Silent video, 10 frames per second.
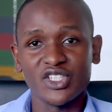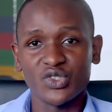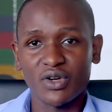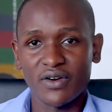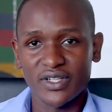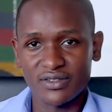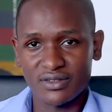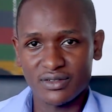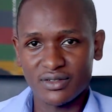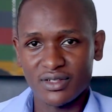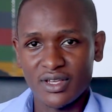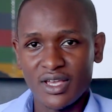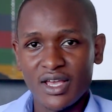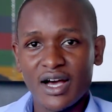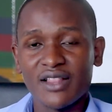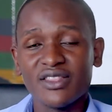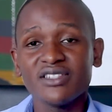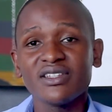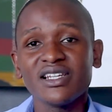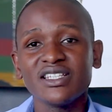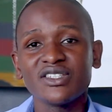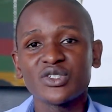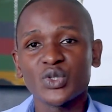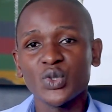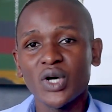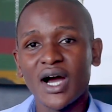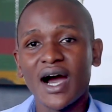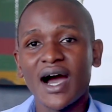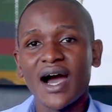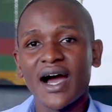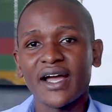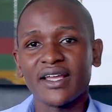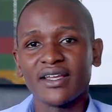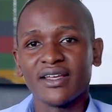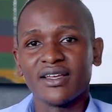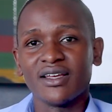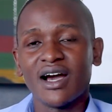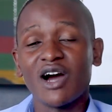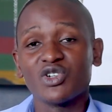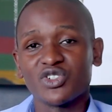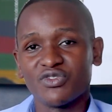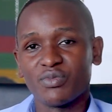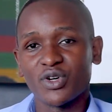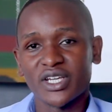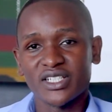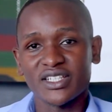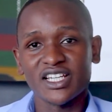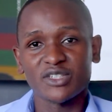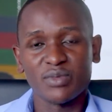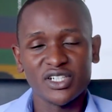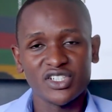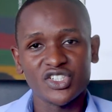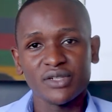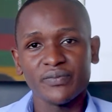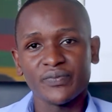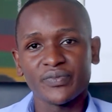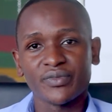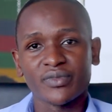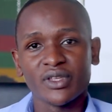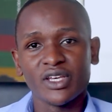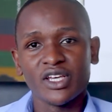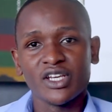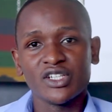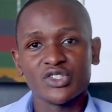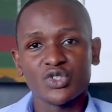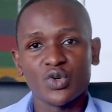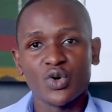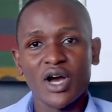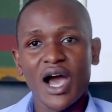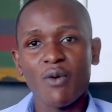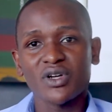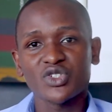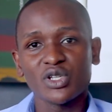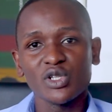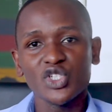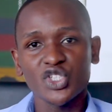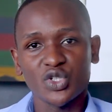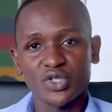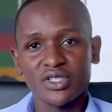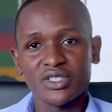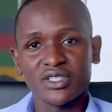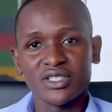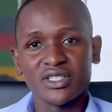insurance. And this leads to a high out-of-pocket expenditure. So our solution